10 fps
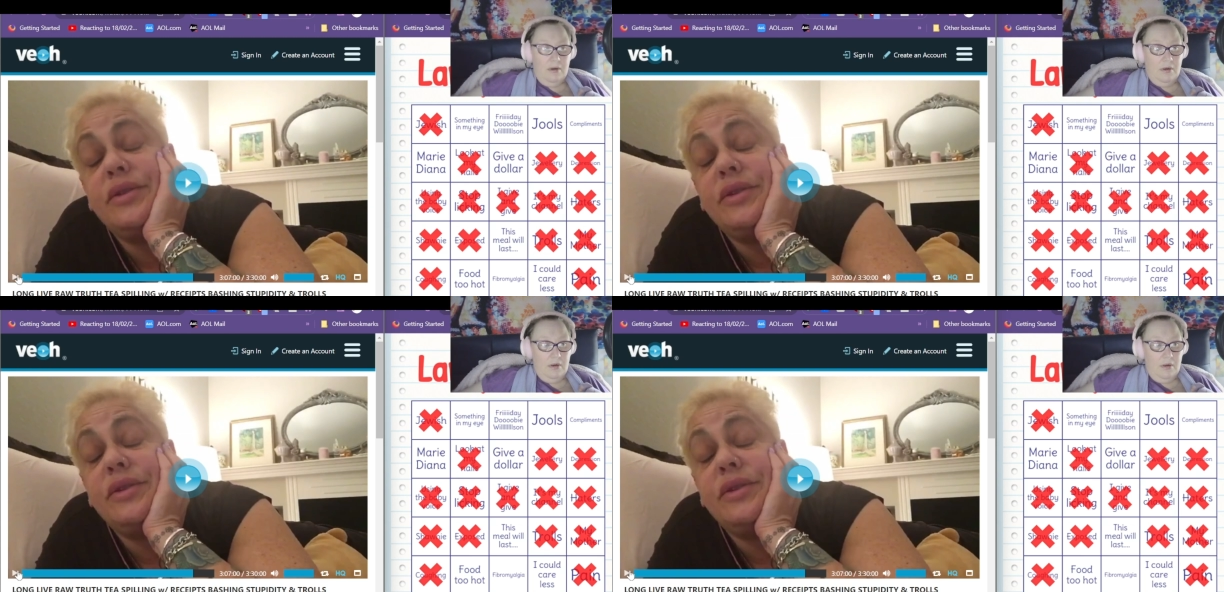
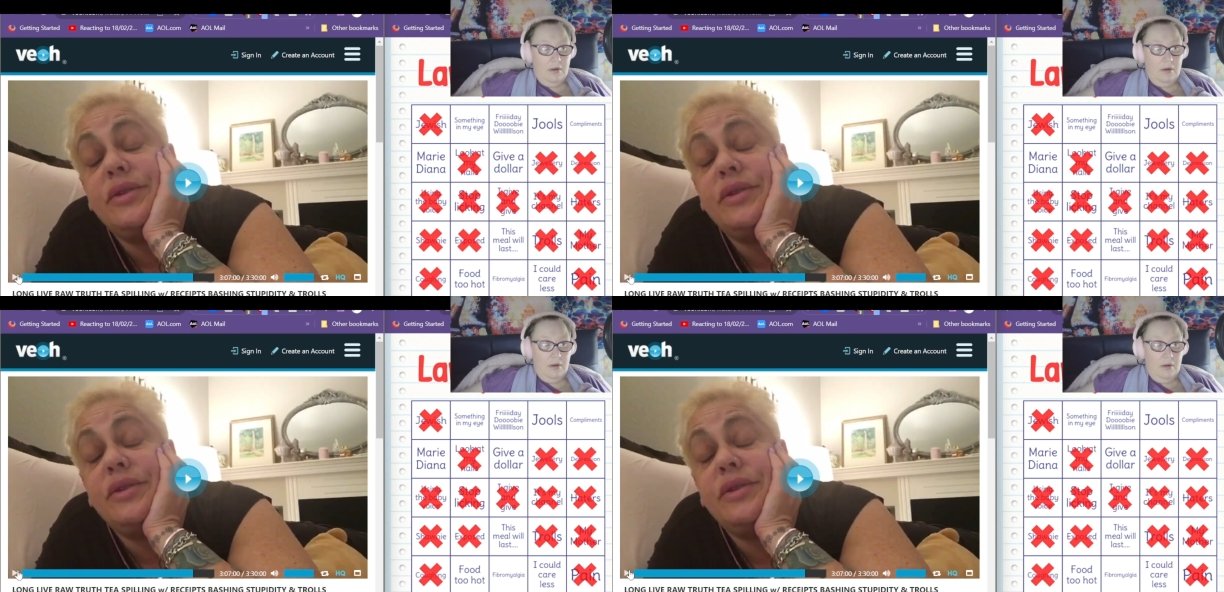
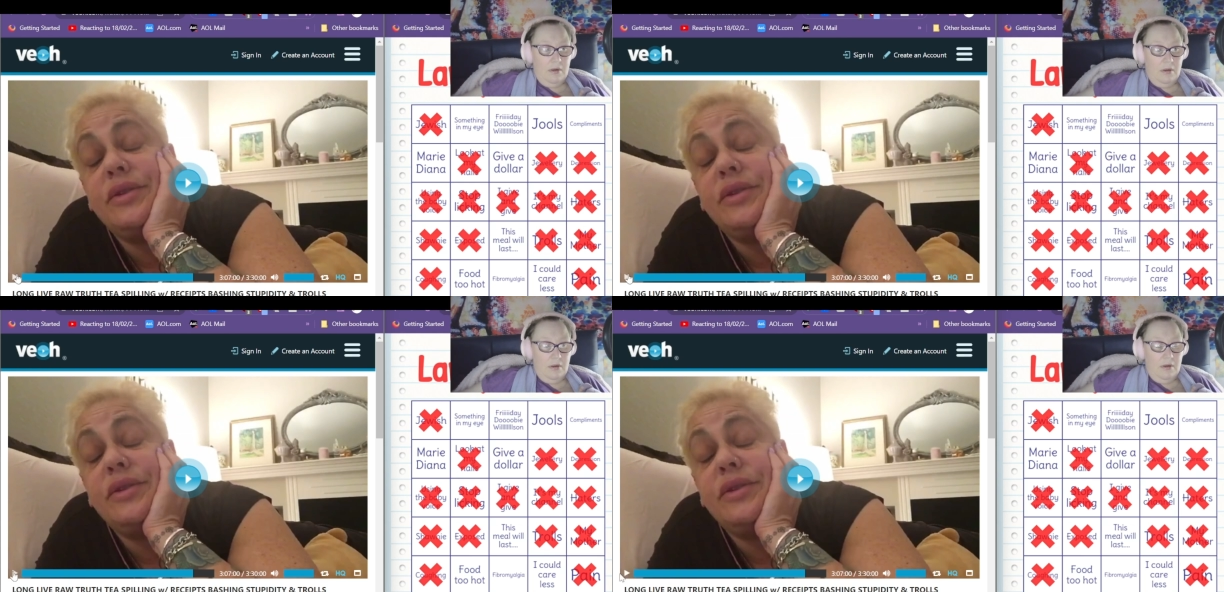
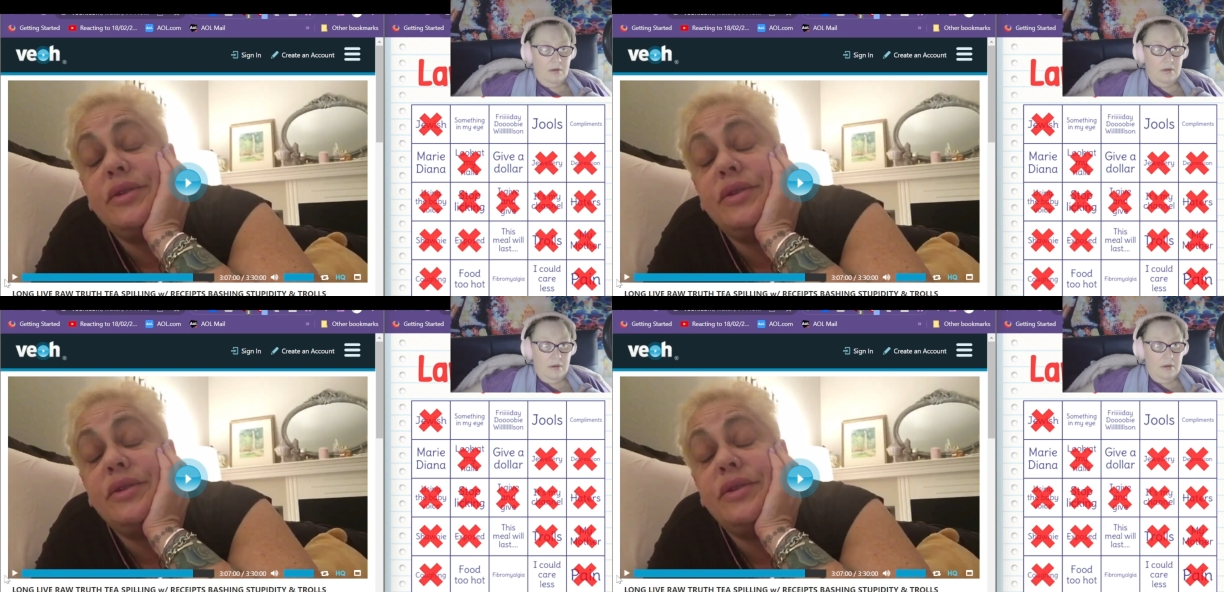
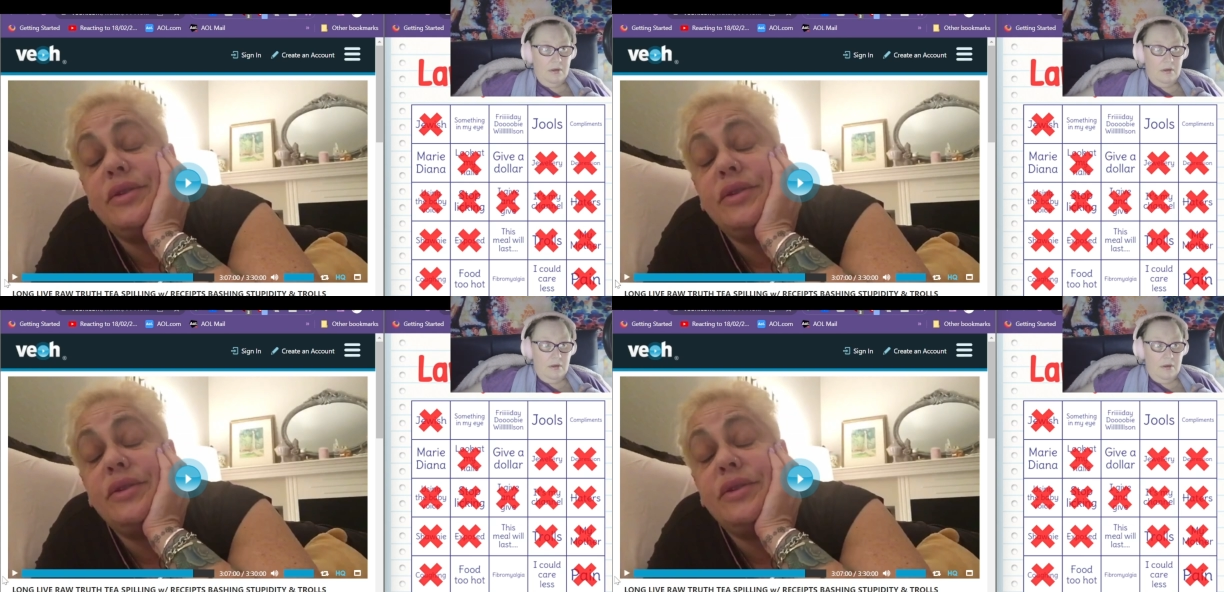
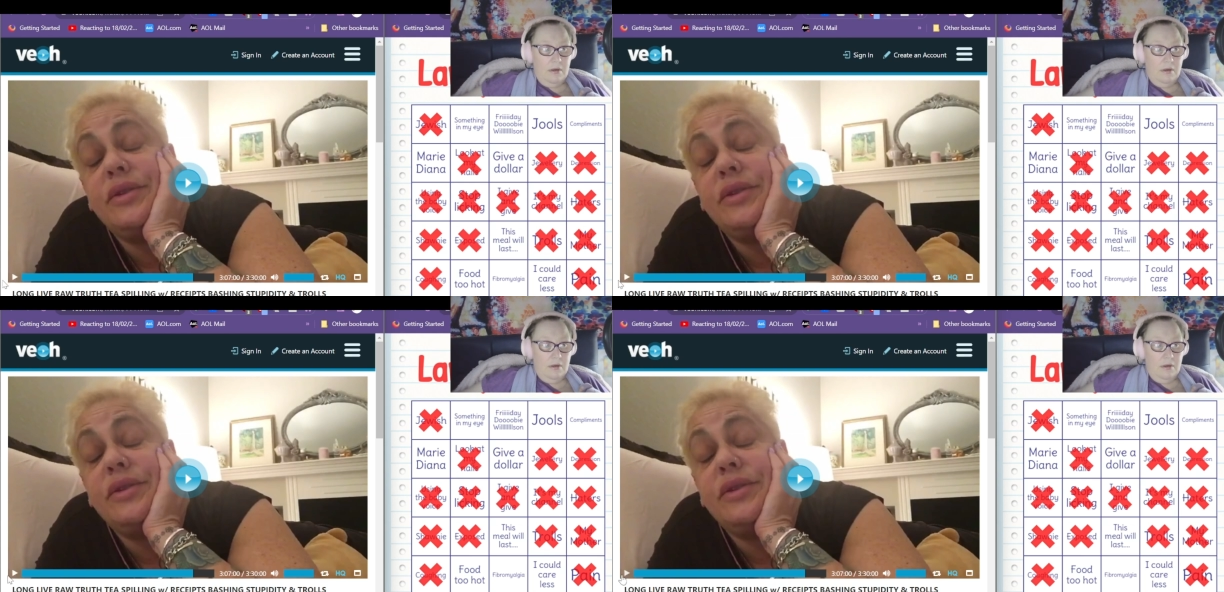
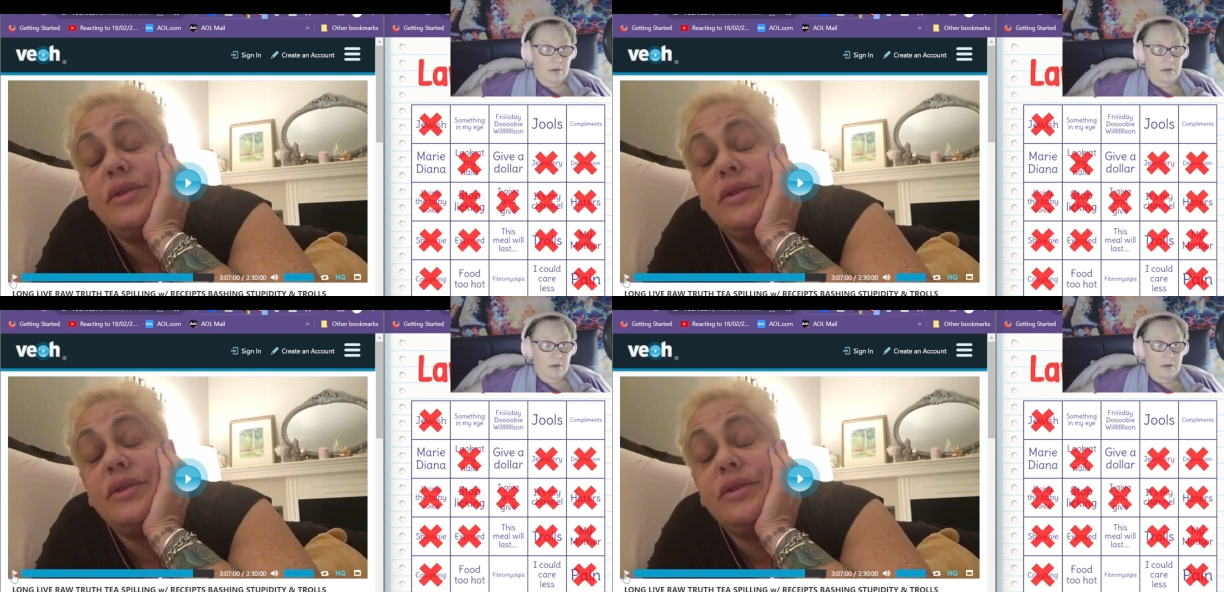
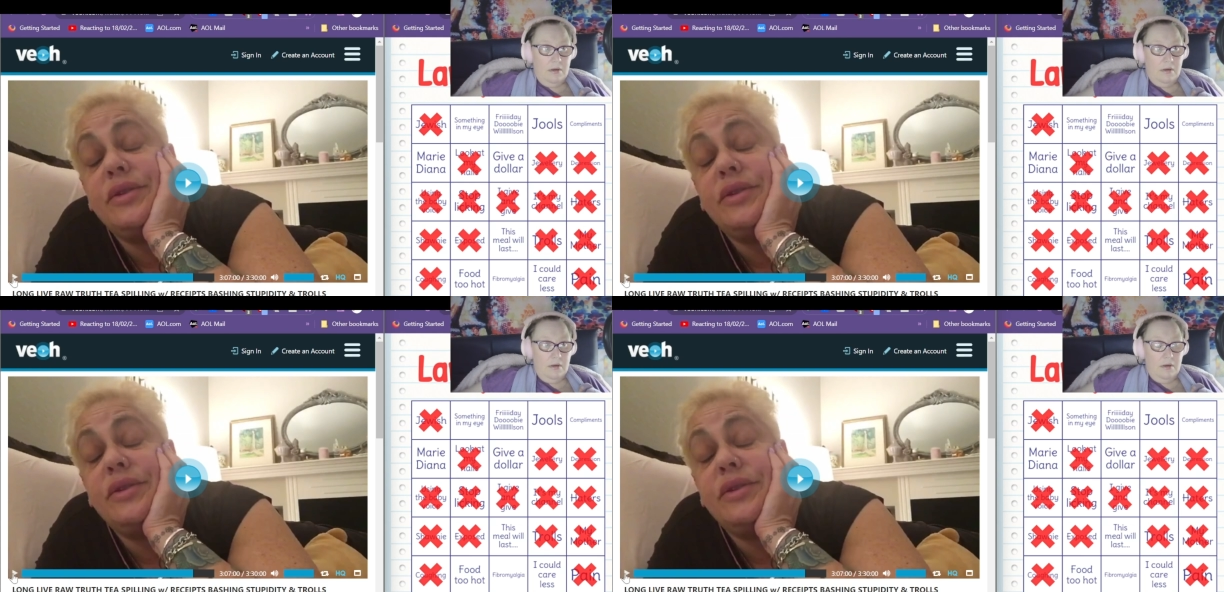[no speech]